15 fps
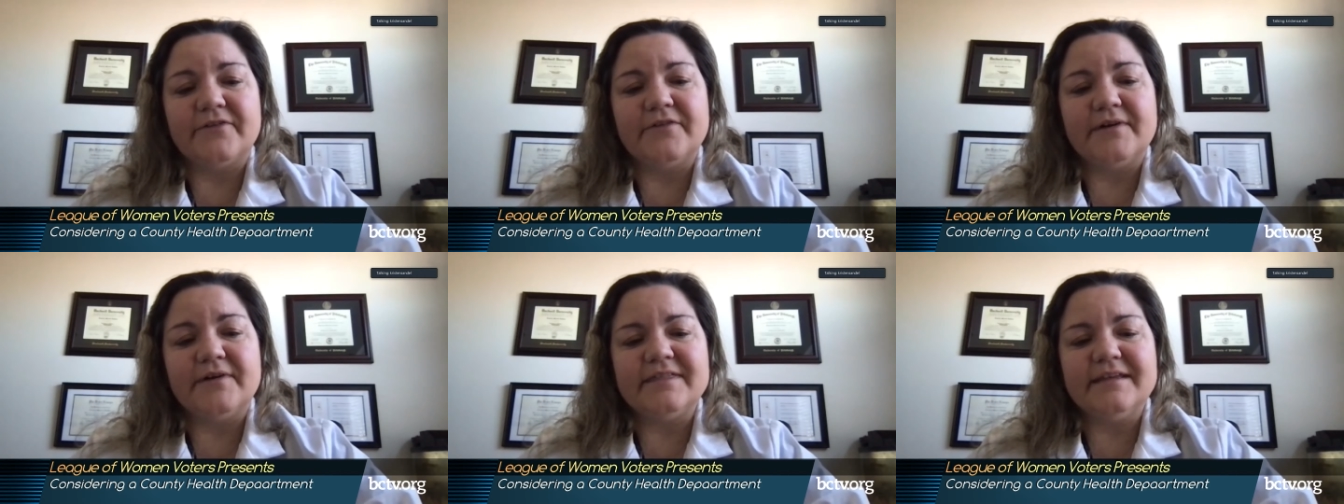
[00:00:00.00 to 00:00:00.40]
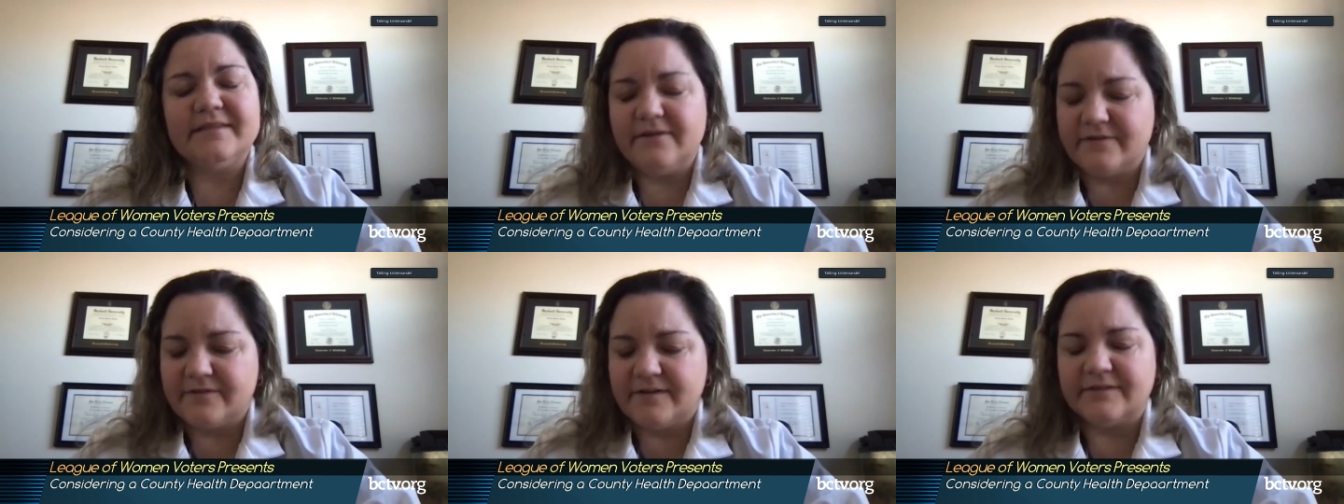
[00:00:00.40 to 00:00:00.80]
So I think
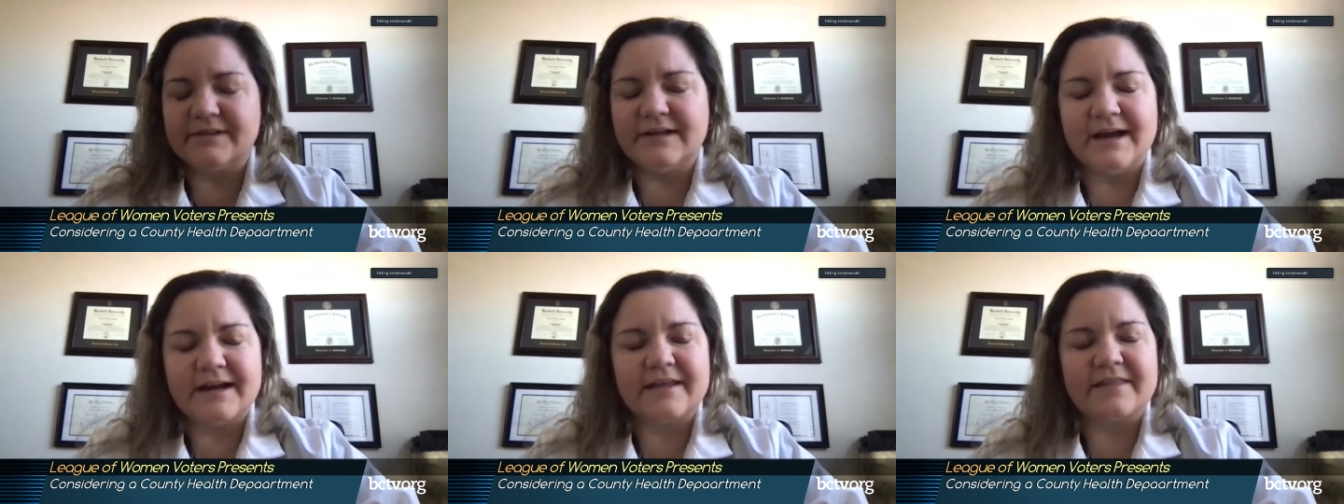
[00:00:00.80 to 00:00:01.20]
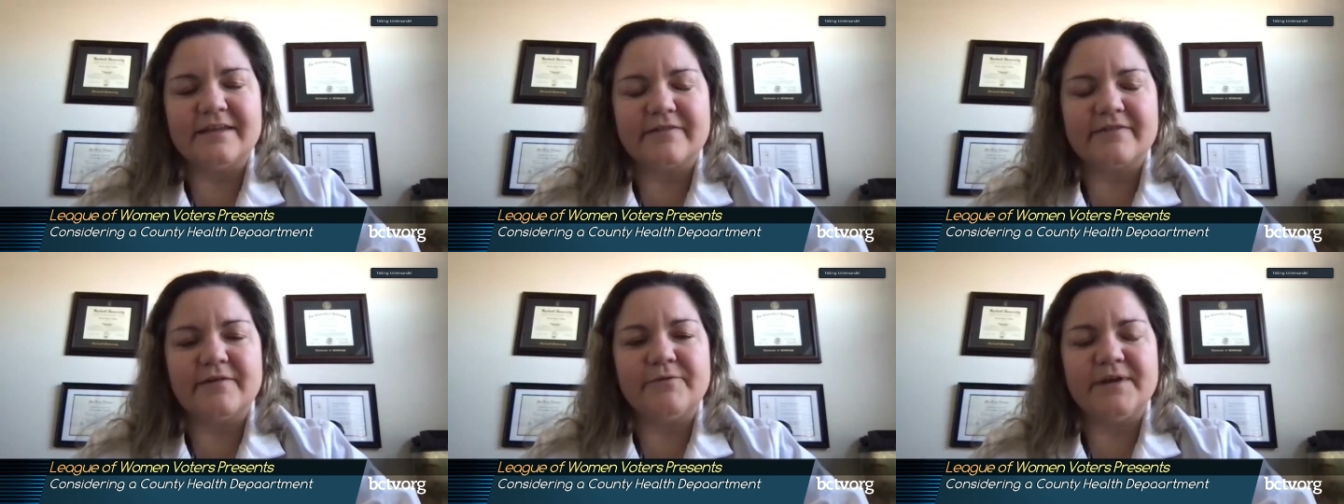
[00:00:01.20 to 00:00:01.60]
there's a lot of
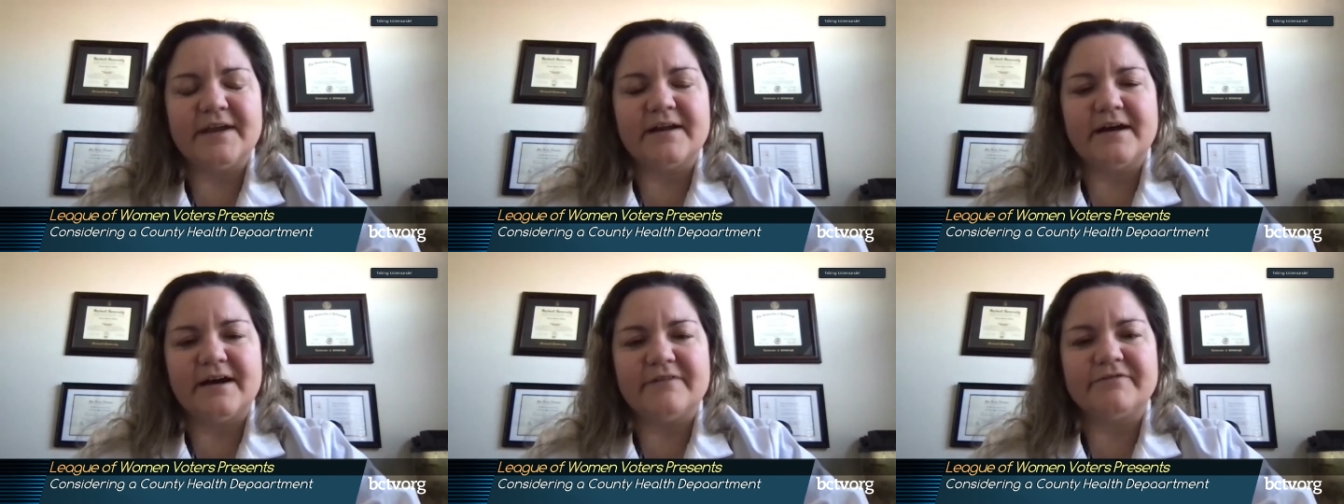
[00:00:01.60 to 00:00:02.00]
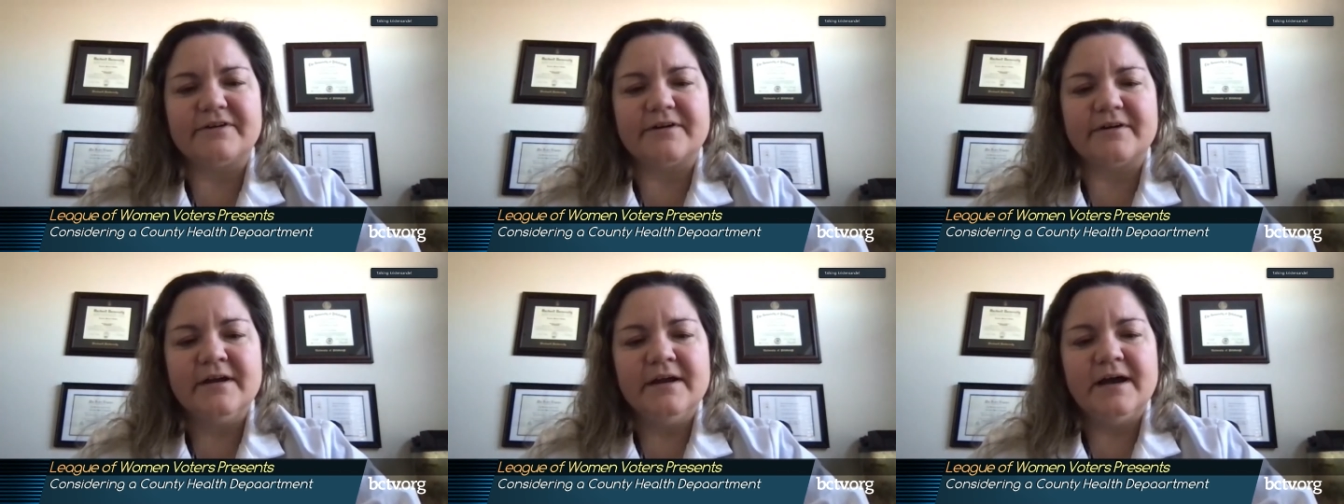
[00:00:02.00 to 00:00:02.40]
things that we can
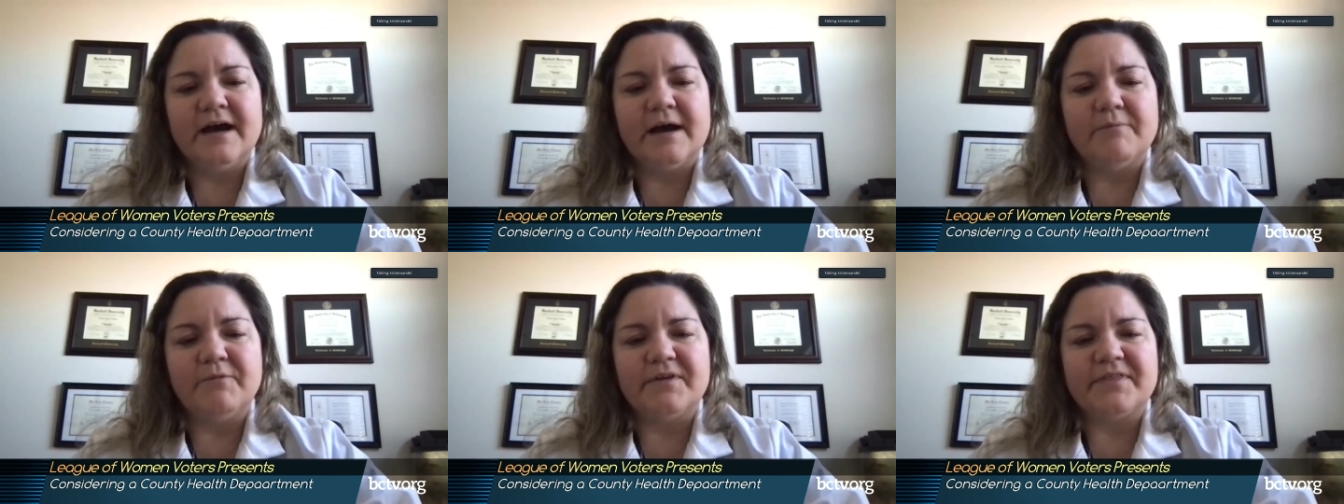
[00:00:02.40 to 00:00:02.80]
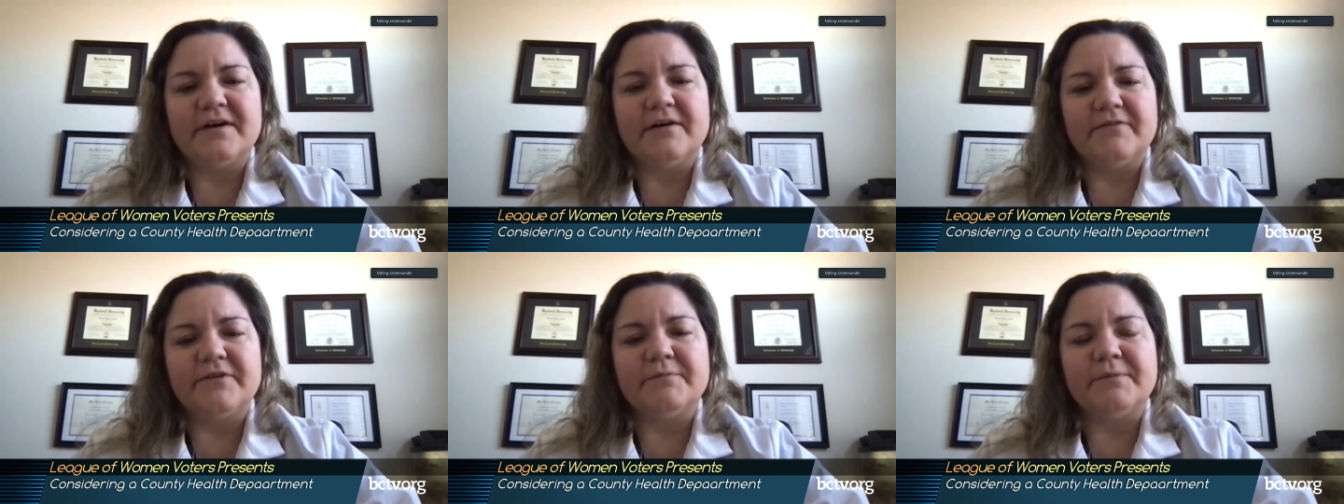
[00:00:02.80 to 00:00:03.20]
offer um, with the
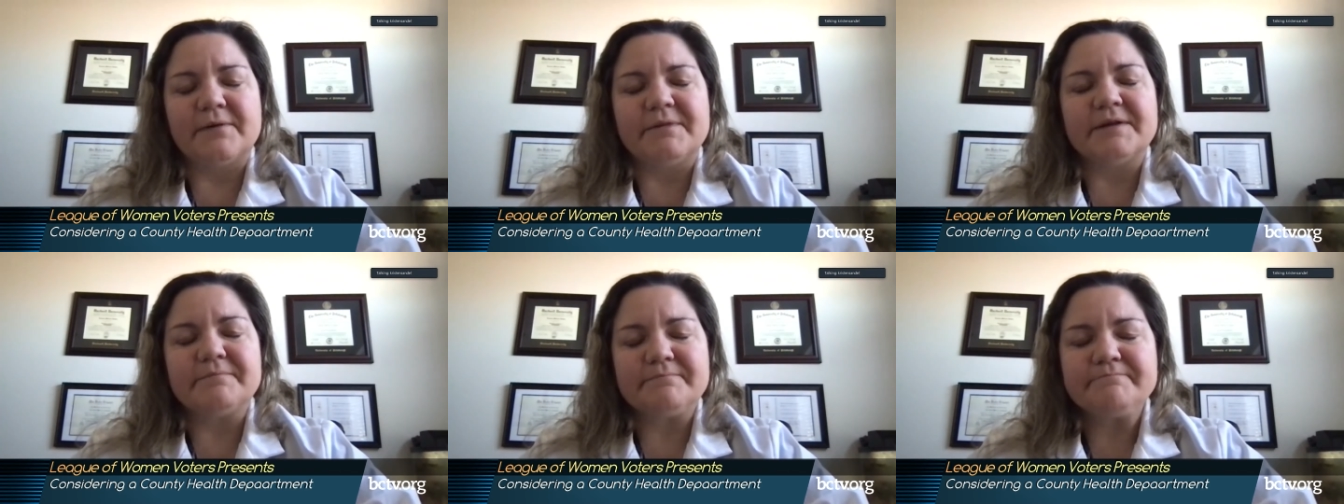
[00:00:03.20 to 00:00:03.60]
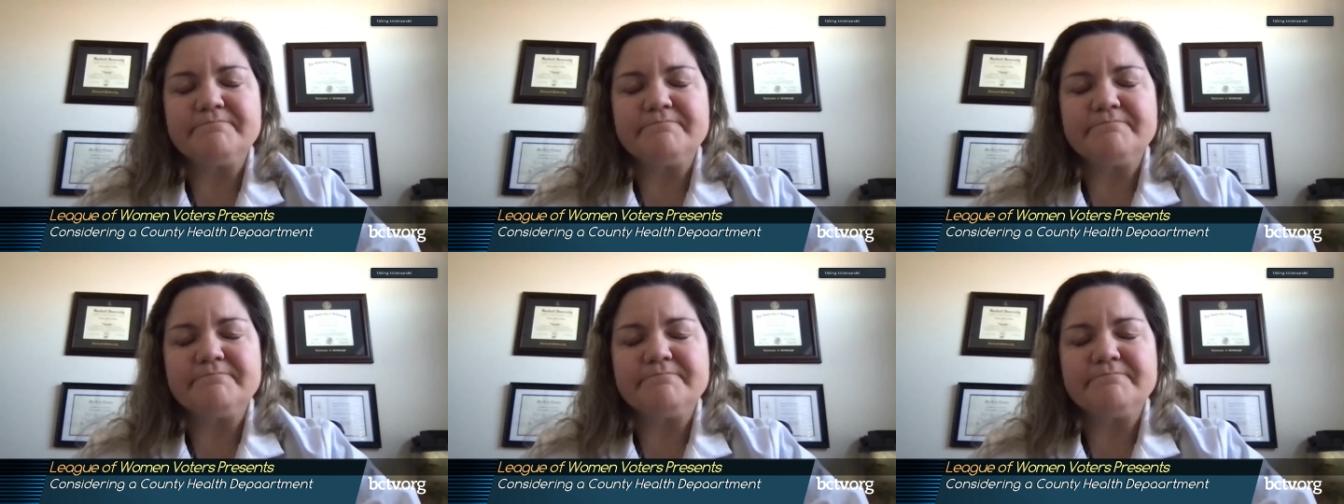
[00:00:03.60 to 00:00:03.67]
health department.